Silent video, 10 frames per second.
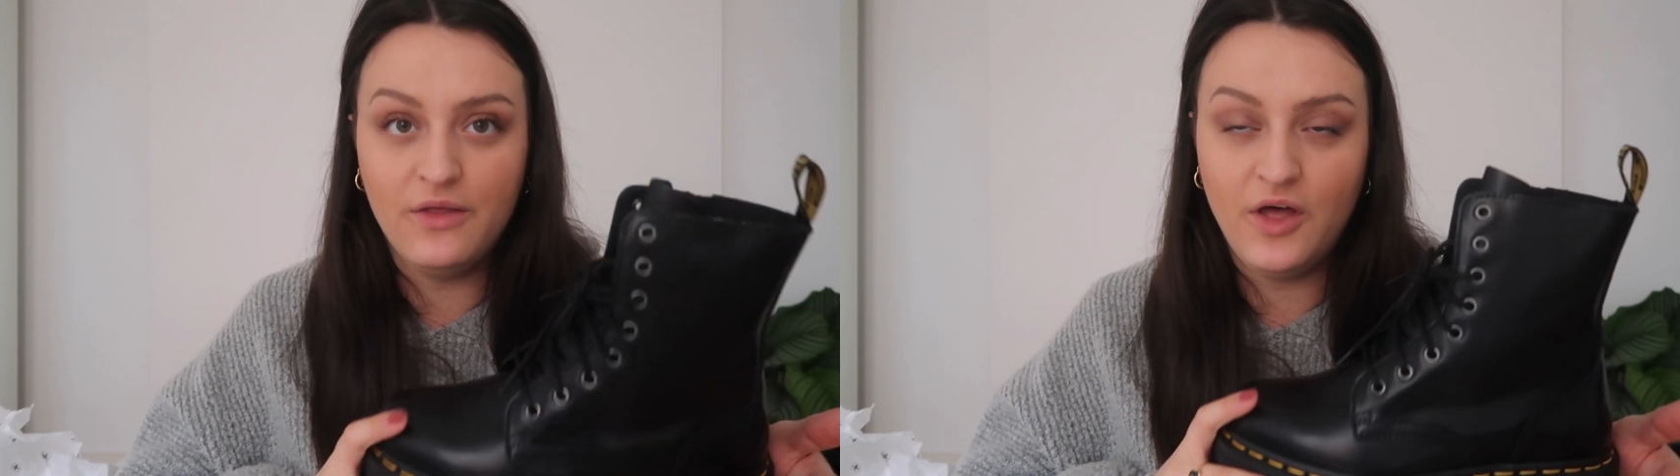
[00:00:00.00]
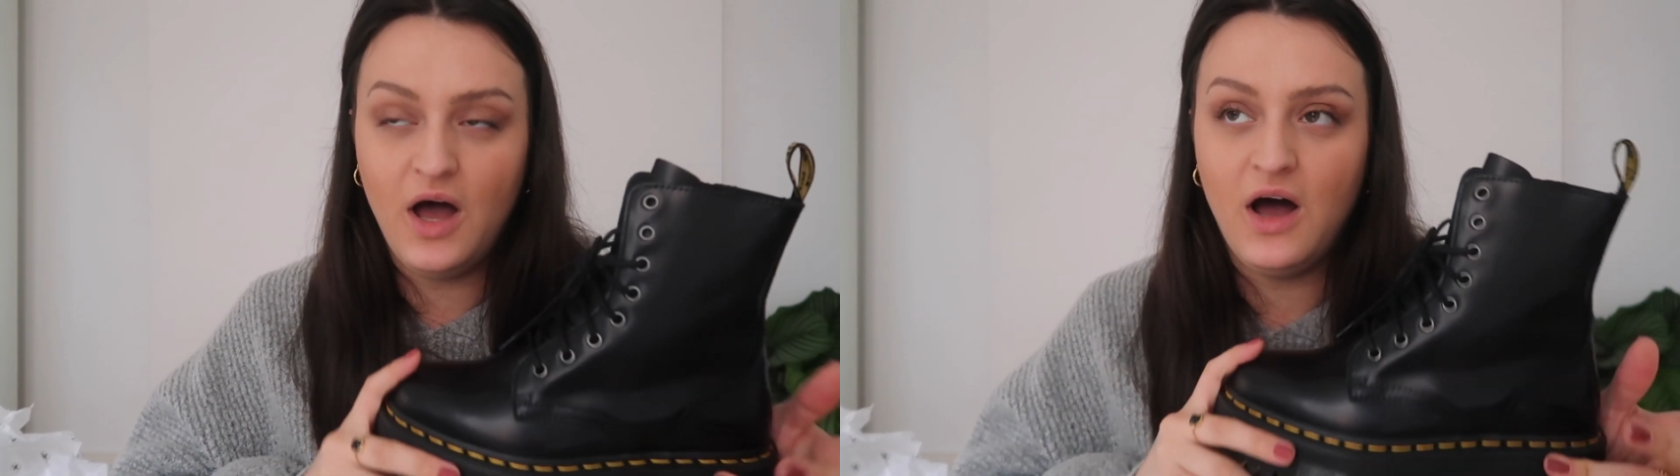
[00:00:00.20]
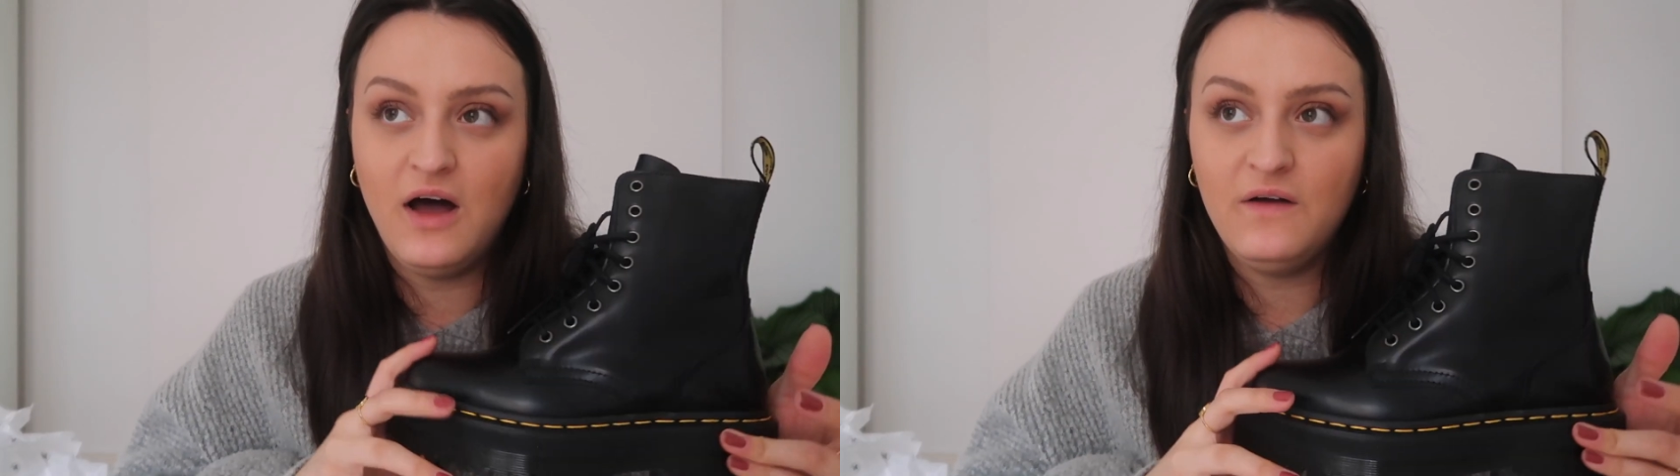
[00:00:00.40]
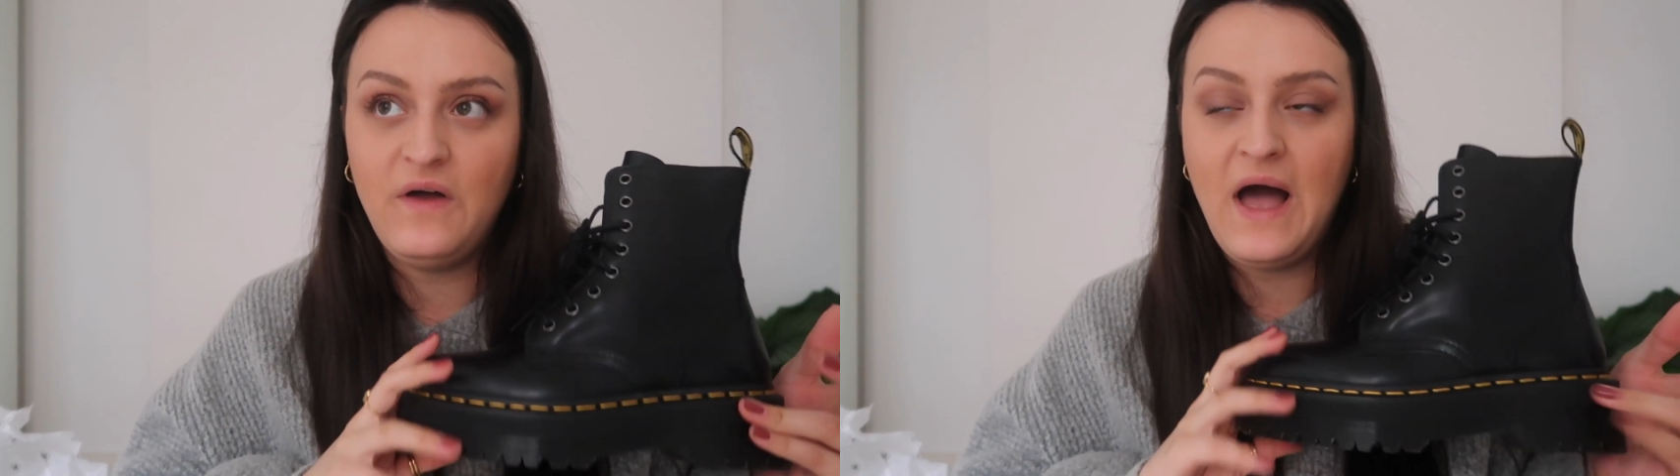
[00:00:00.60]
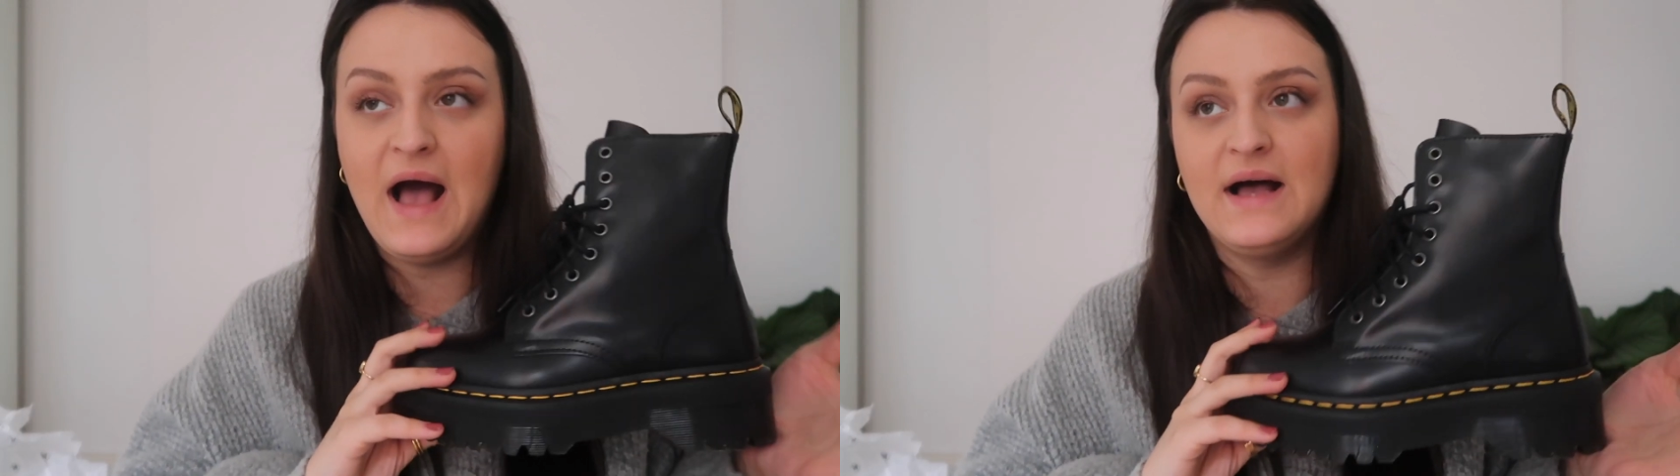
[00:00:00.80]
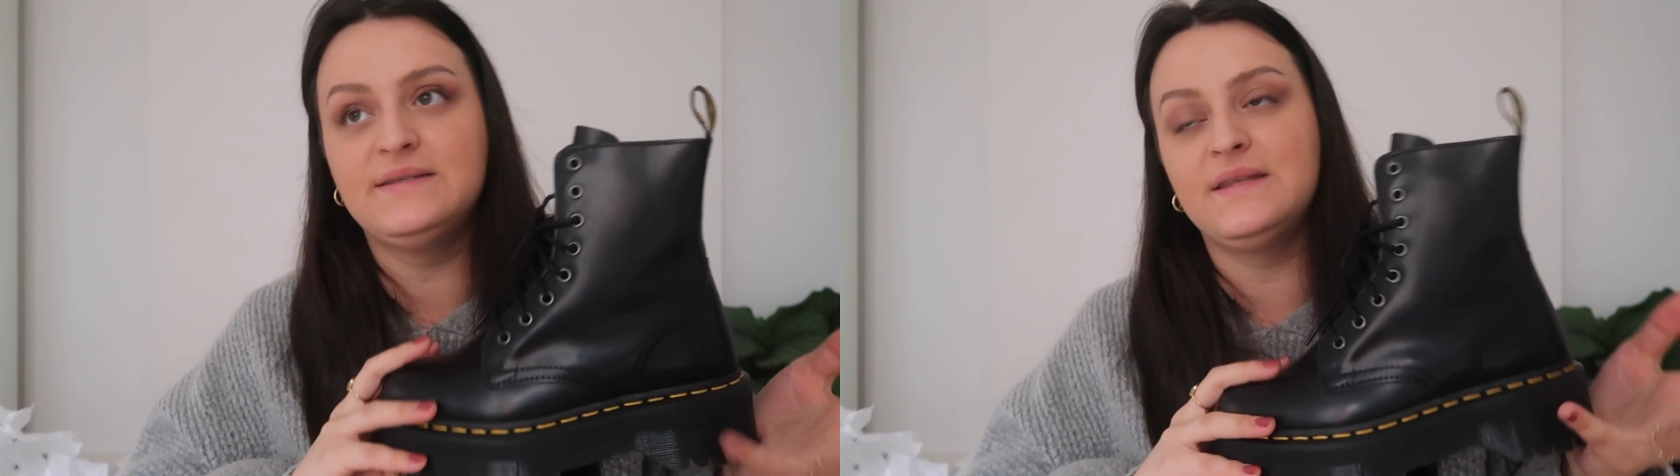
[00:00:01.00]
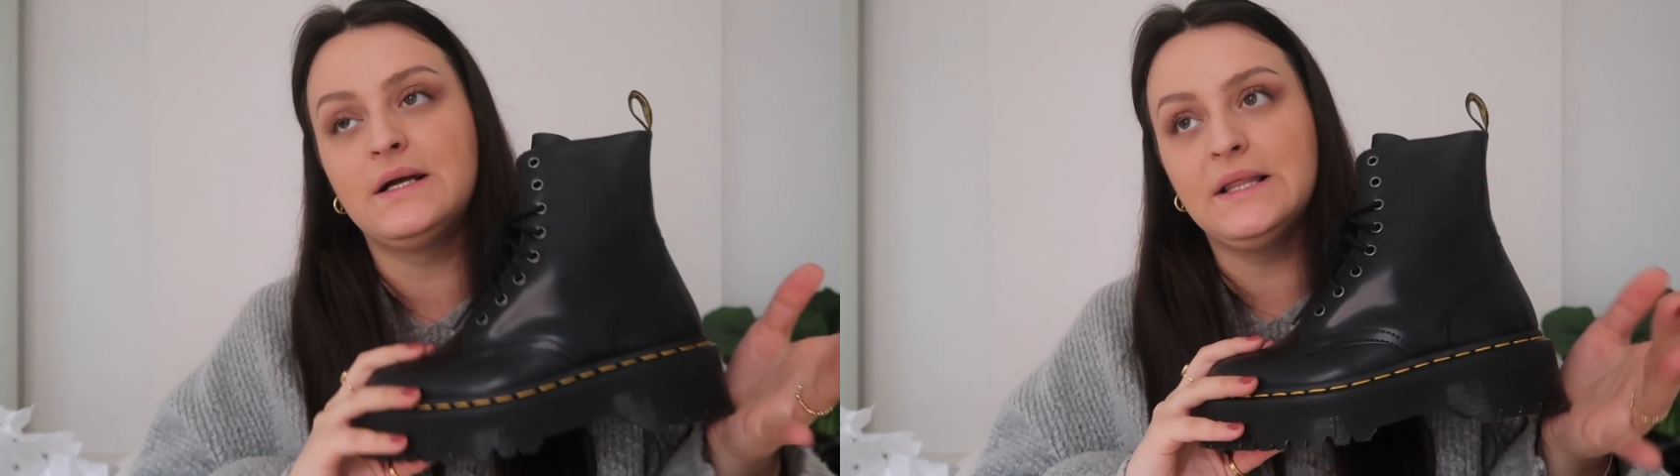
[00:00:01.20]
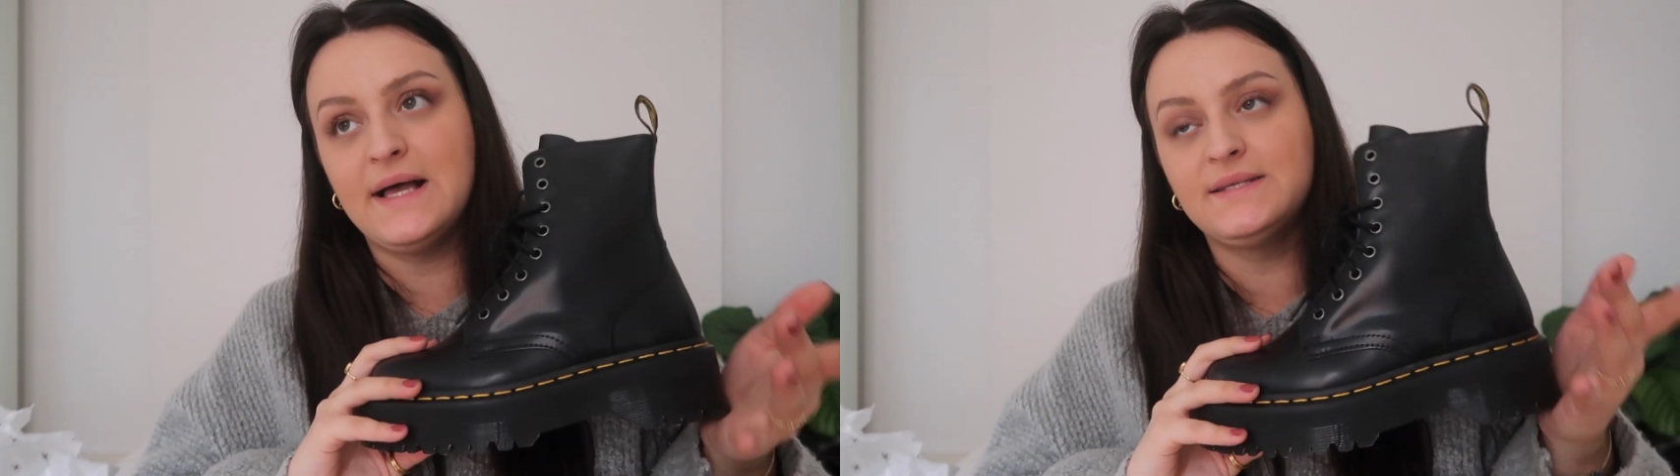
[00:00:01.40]
other half has the
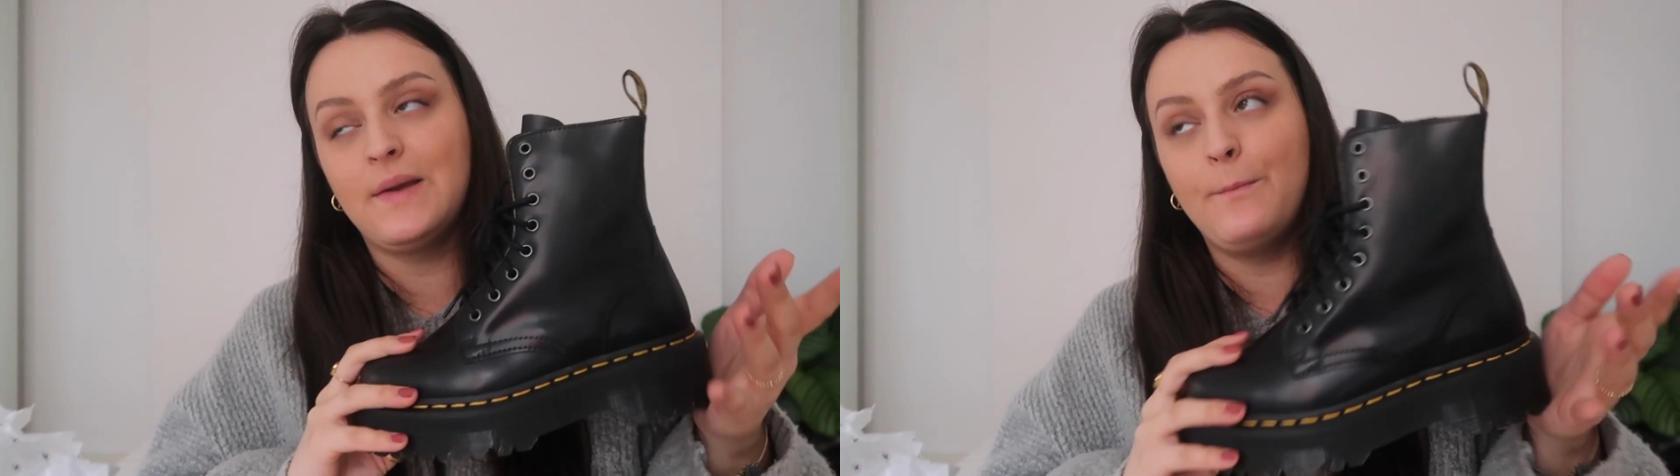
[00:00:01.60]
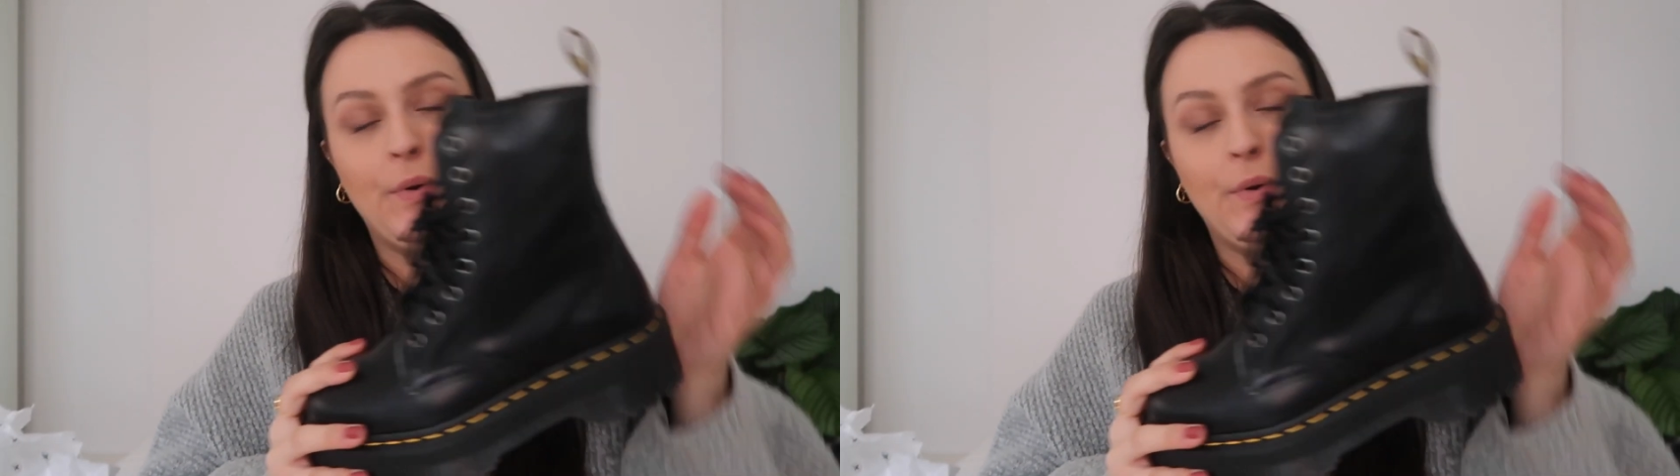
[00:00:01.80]
classic